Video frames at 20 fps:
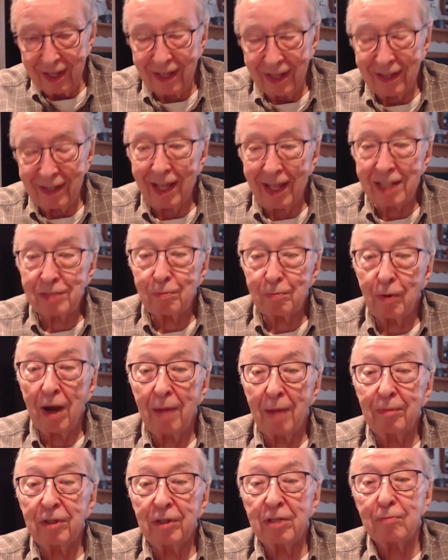And that's
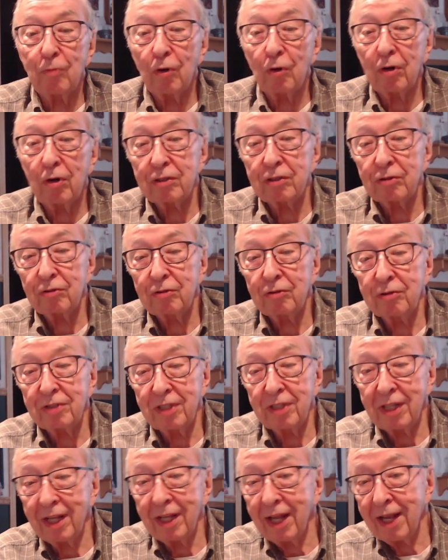probably more true
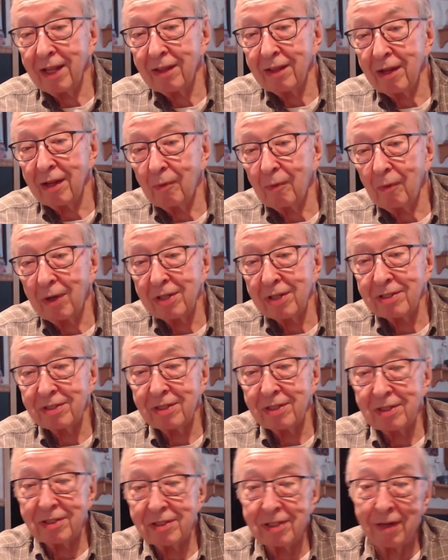today than it was
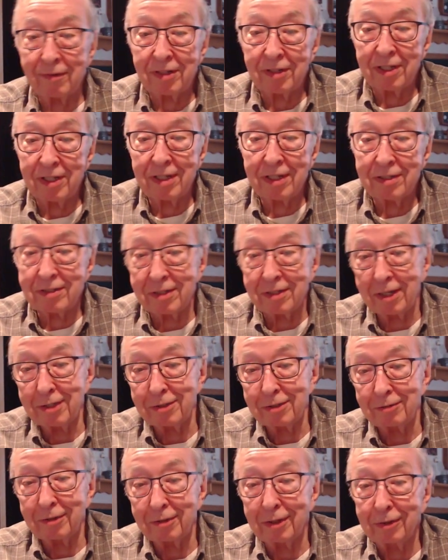in the 17th
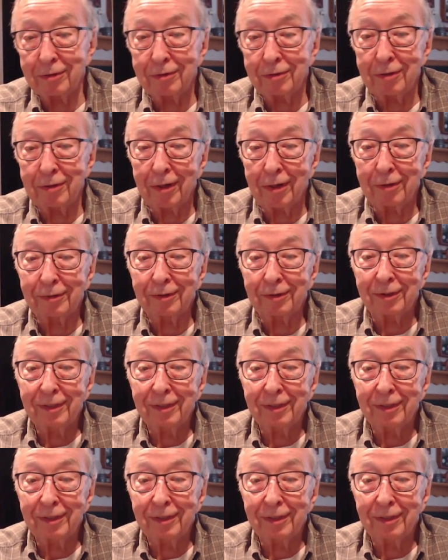century. Who knows?